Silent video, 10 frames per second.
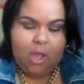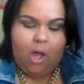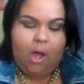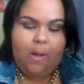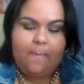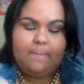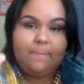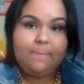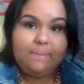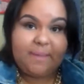um,
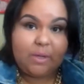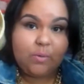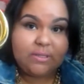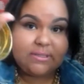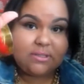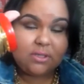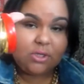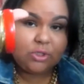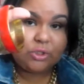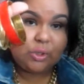big ones.
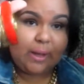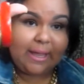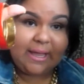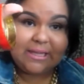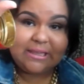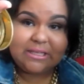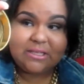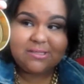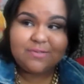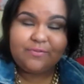So I got this
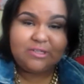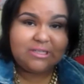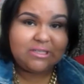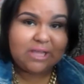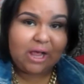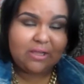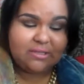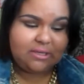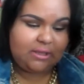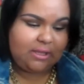for $6
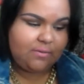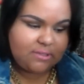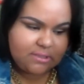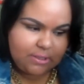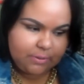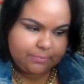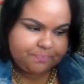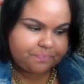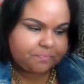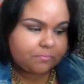and I think it was a deal.
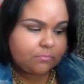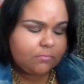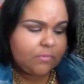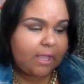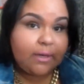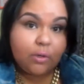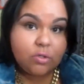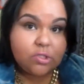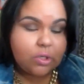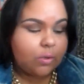And
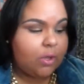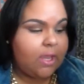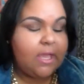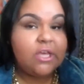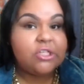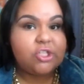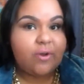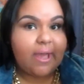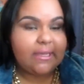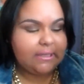also
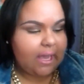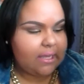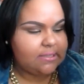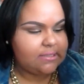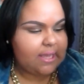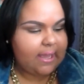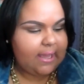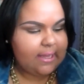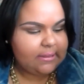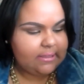try Dots. I
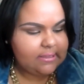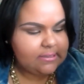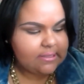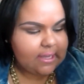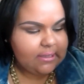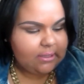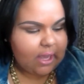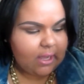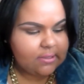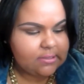got this at
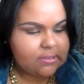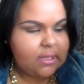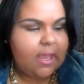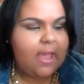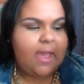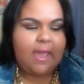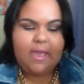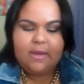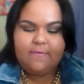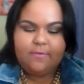Dots.
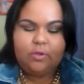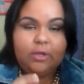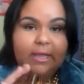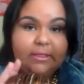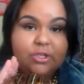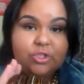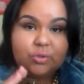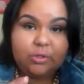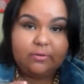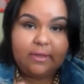And if you look at their
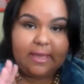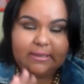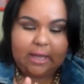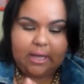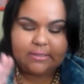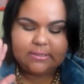jewelry at Dots,